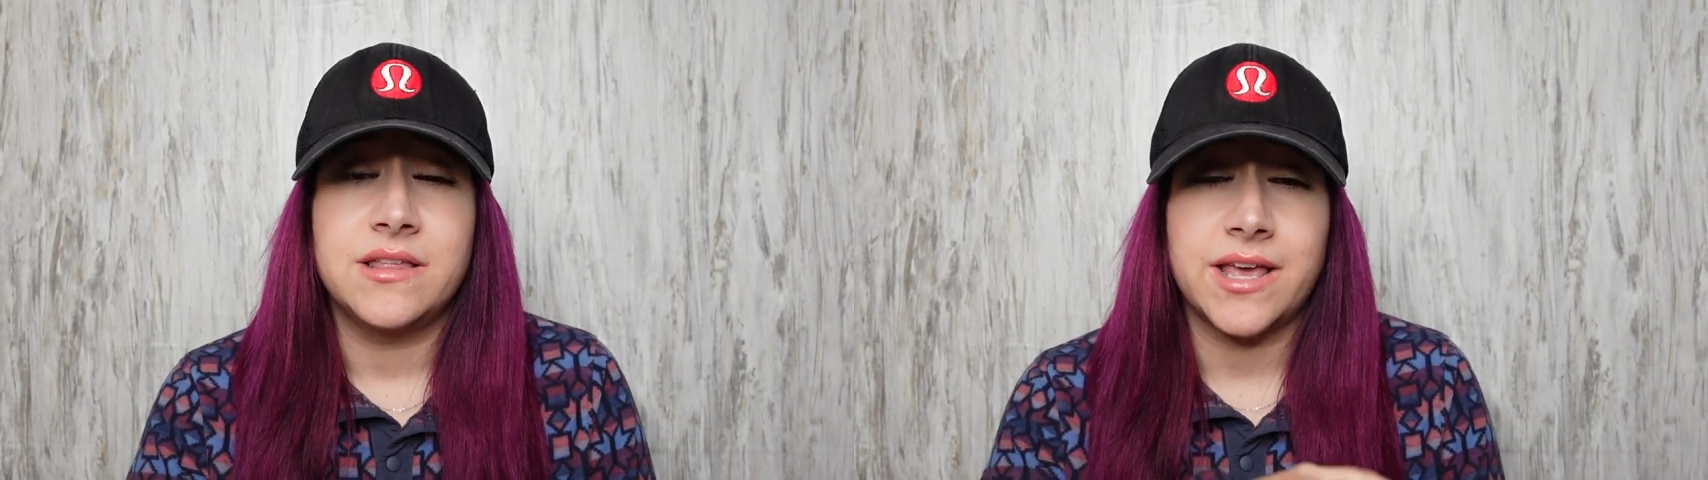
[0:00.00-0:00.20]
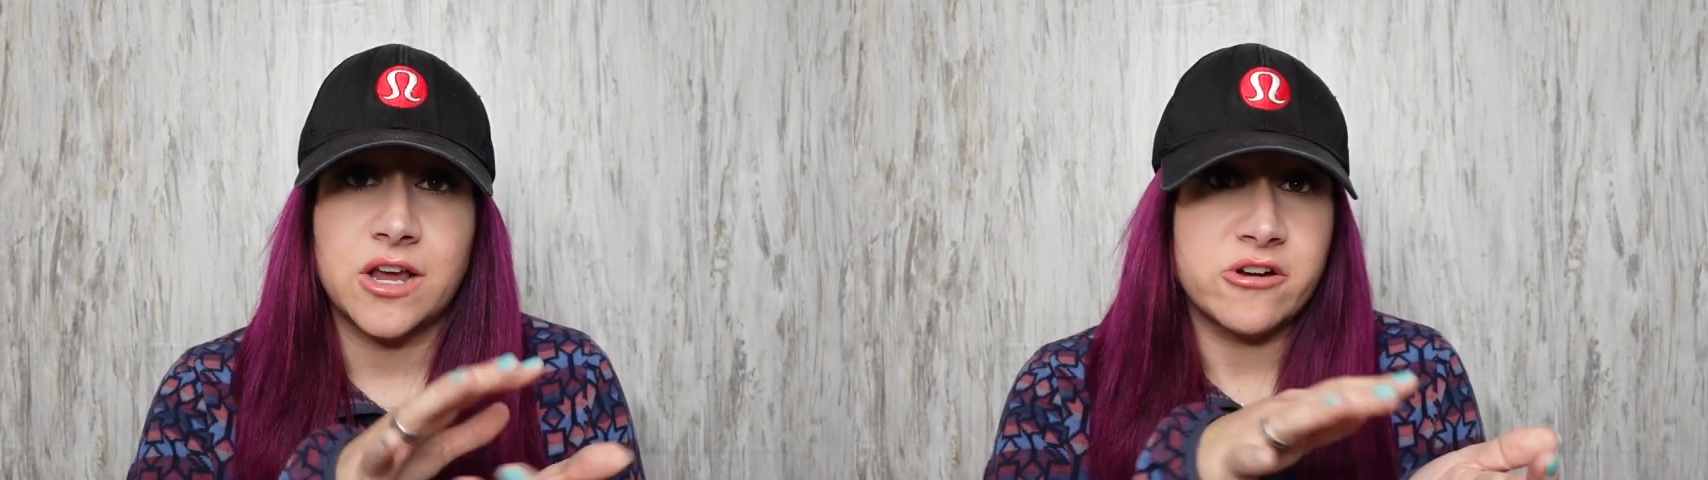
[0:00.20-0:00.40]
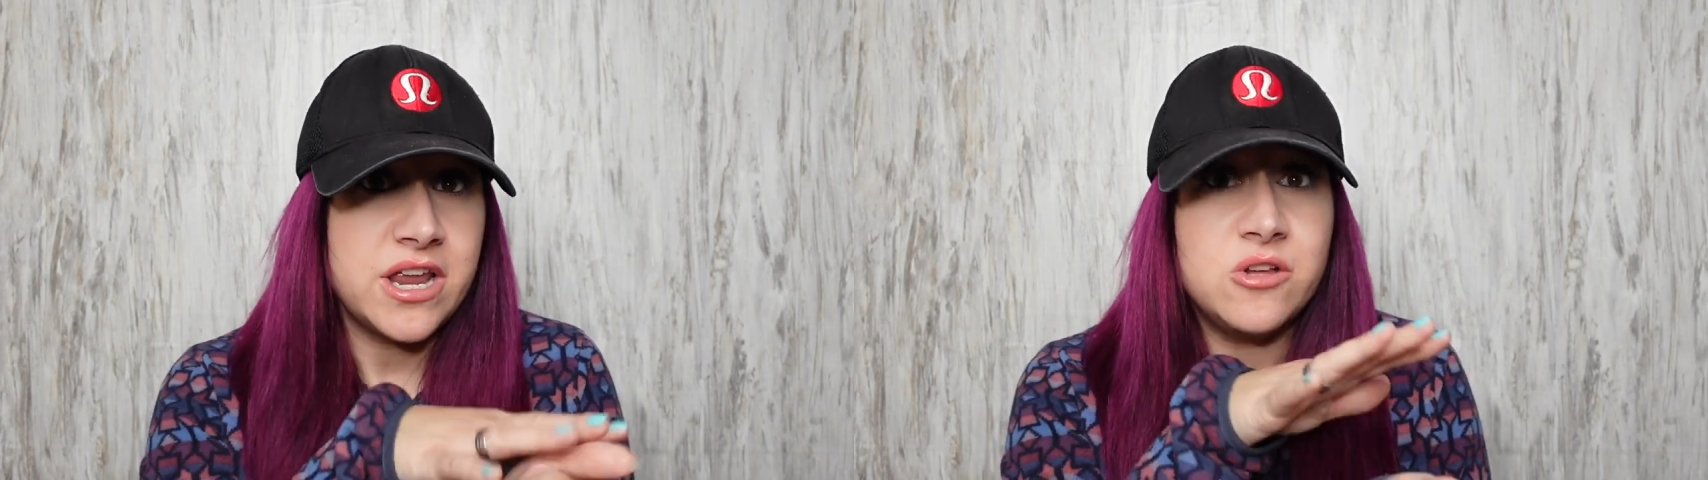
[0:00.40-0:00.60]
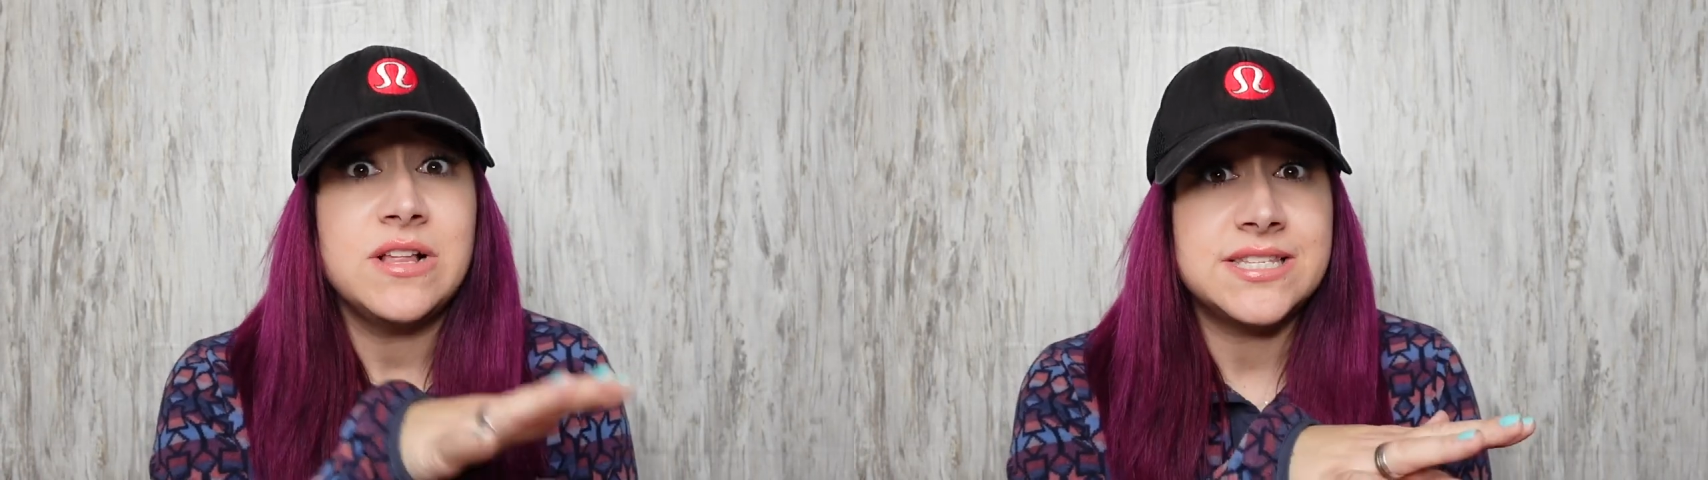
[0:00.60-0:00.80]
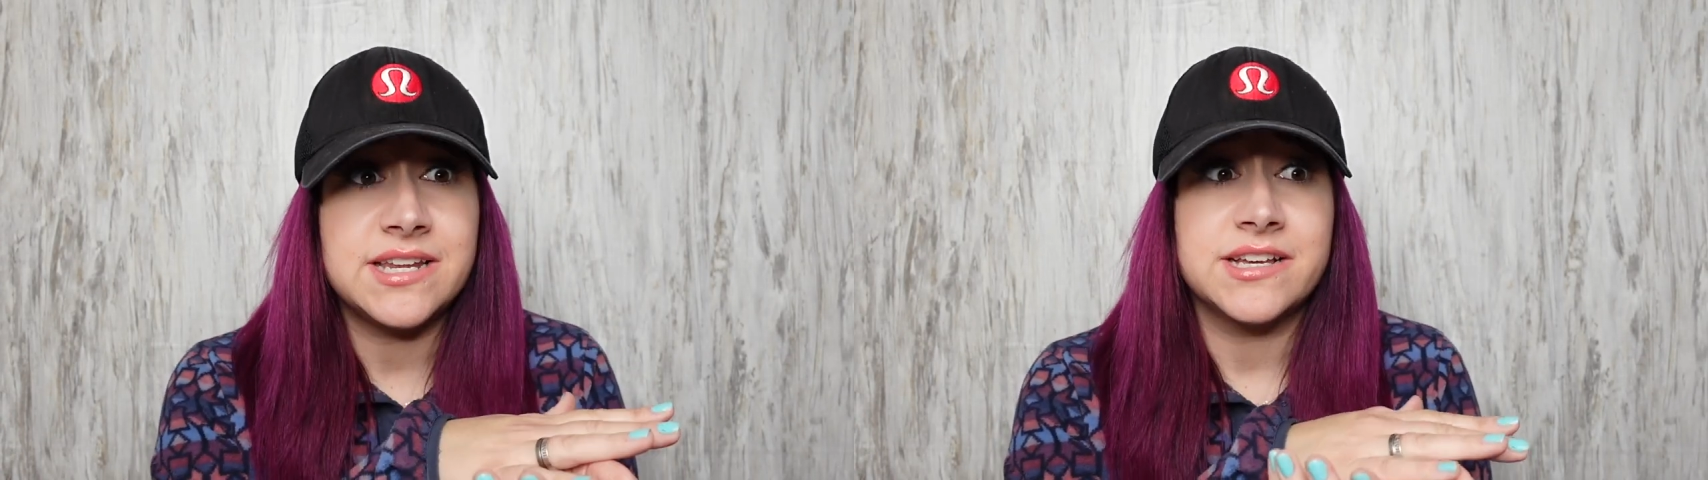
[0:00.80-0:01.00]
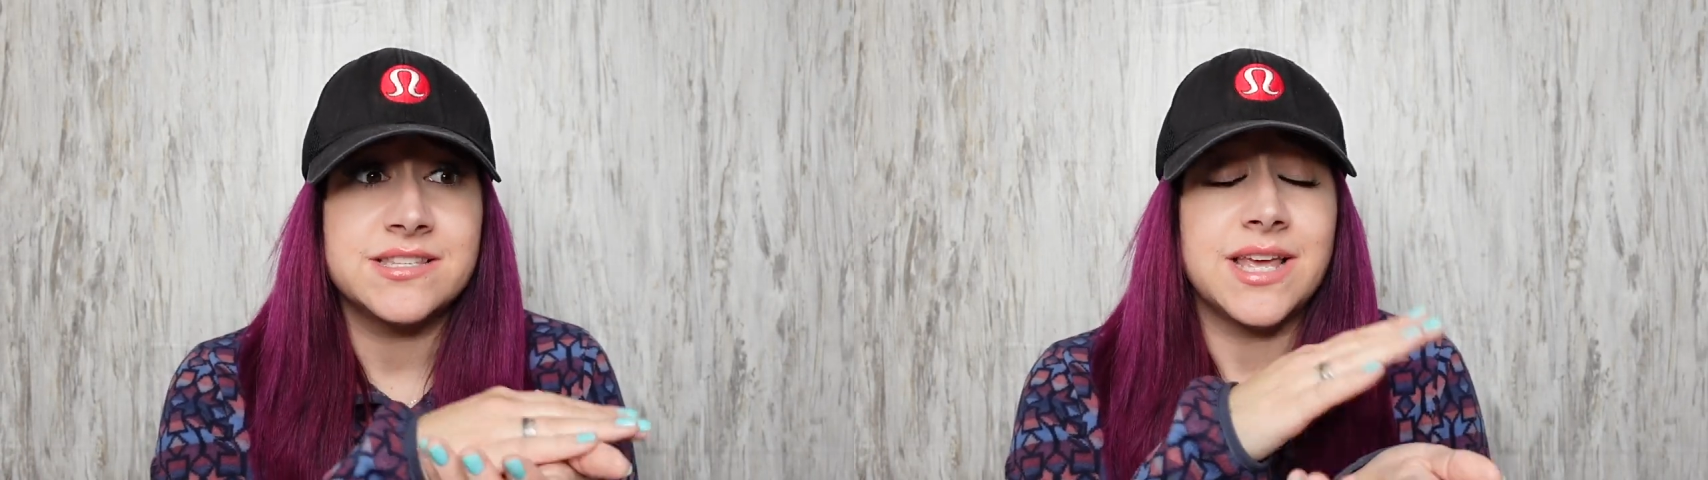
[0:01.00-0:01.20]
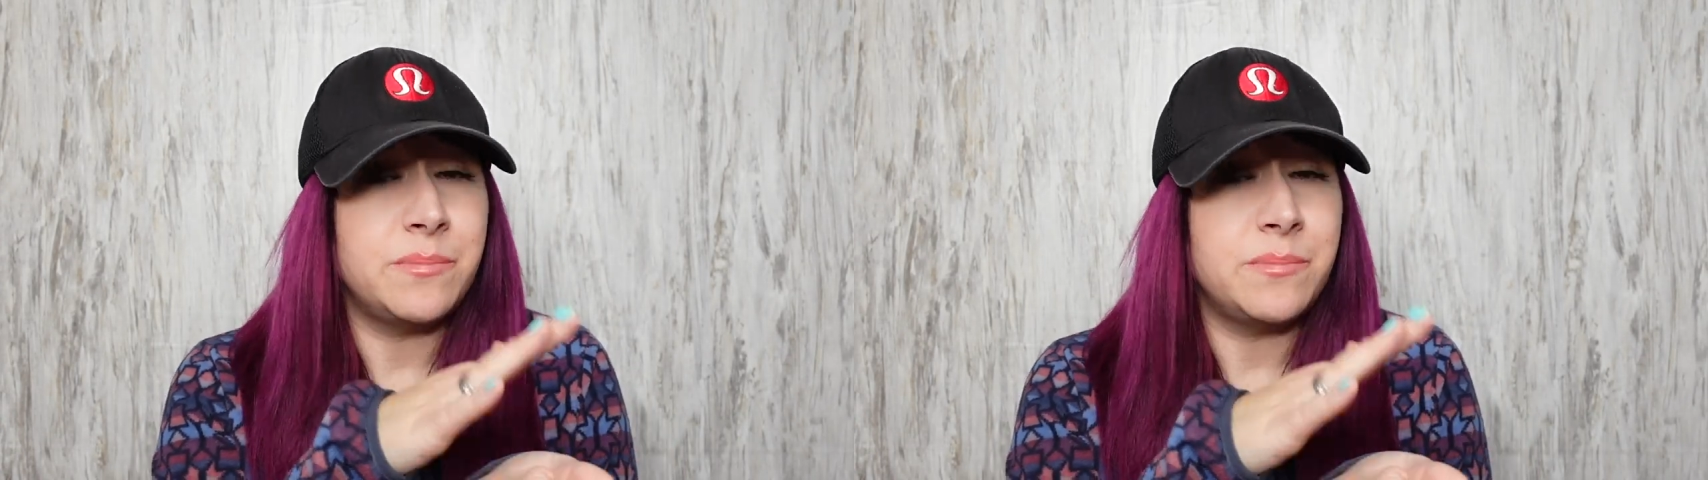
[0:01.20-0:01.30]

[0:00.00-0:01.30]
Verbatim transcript: Like I create new listings,